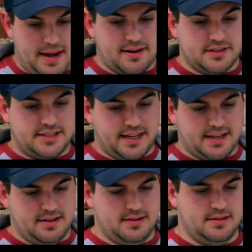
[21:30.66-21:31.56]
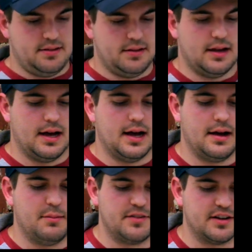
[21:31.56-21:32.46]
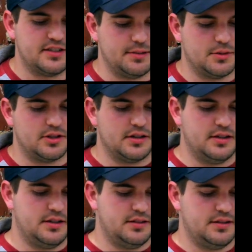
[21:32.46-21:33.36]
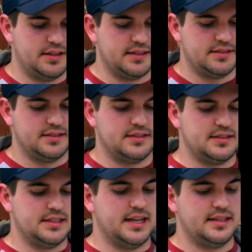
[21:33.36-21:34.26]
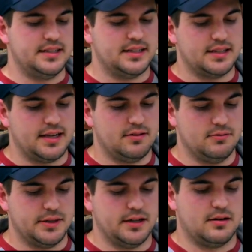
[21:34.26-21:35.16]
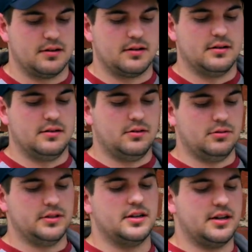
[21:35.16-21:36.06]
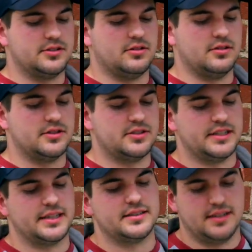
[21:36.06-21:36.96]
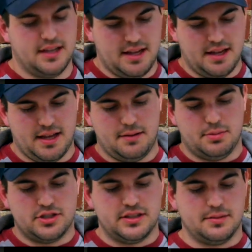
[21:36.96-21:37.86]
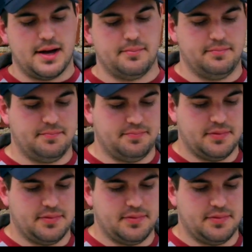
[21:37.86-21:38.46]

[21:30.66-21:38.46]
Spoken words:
Background sync, very similar to this. This is the idea that we are holding on to all those things and pushing them up.